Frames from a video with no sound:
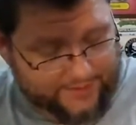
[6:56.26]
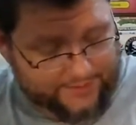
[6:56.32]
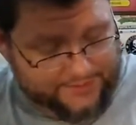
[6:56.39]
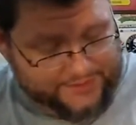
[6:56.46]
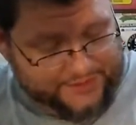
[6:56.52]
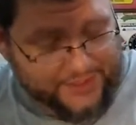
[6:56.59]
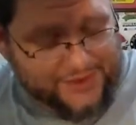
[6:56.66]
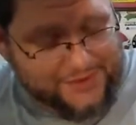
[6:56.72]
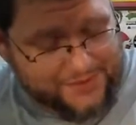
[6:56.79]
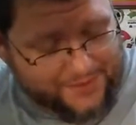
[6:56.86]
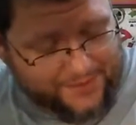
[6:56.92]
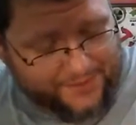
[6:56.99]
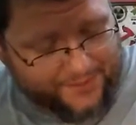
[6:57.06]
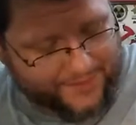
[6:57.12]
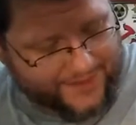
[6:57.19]

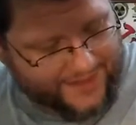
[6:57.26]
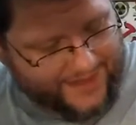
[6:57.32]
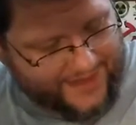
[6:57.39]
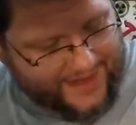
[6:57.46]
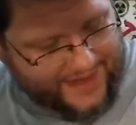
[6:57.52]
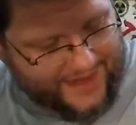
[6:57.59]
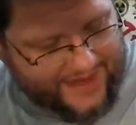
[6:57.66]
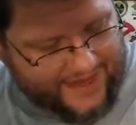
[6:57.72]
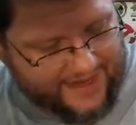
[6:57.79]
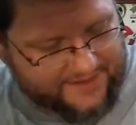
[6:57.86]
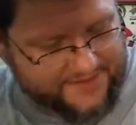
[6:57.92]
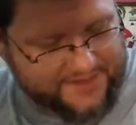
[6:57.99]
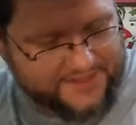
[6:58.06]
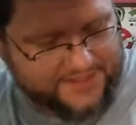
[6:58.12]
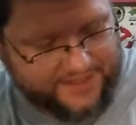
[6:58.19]
So
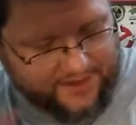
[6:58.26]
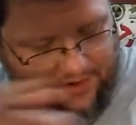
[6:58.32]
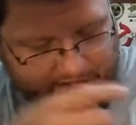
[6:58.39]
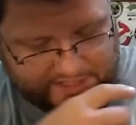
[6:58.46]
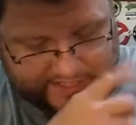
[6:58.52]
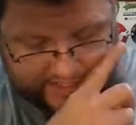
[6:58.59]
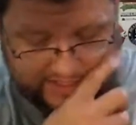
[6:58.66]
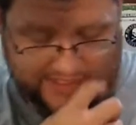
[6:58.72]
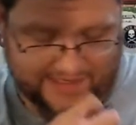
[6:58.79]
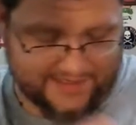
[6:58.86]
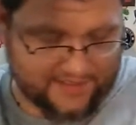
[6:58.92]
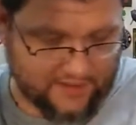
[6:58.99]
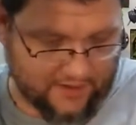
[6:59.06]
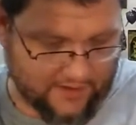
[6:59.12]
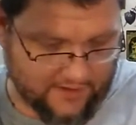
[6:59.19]
this is the artist
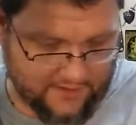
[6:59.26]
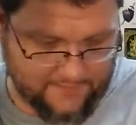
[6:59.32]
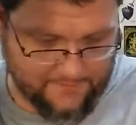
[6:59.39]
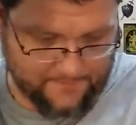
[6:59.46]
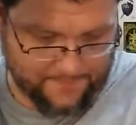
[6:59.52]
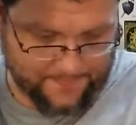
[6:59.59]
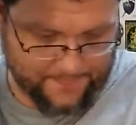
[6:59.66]
select card.